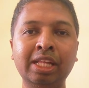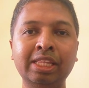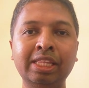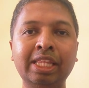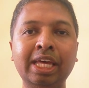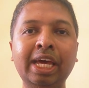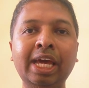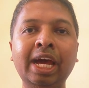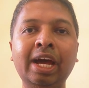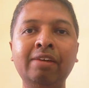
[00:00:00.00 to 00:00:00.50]

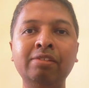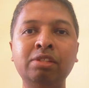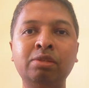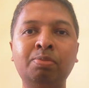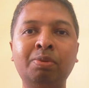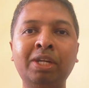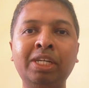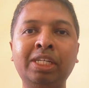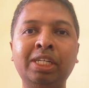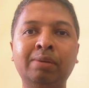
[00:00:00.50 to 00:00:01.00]
they have
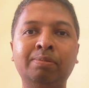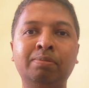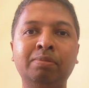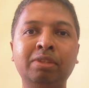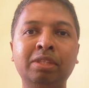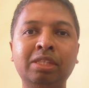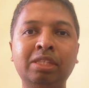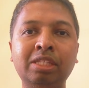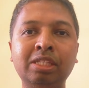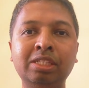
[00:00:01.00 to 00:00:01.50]
split
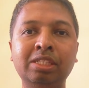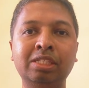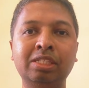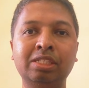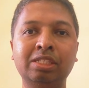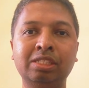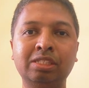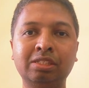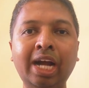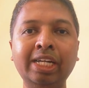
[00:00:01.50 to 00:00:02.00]
up
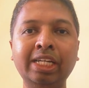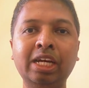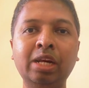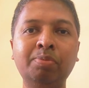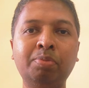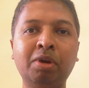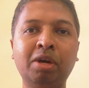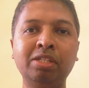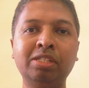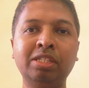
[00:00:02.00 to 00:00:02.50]
this article
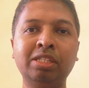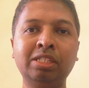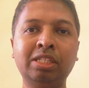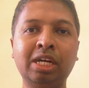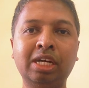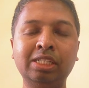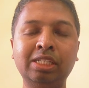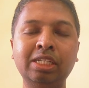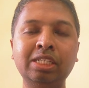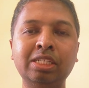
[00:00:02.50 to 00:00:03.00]
processing
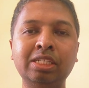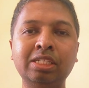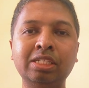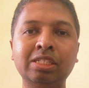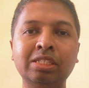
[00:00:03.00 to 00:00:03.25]
charges,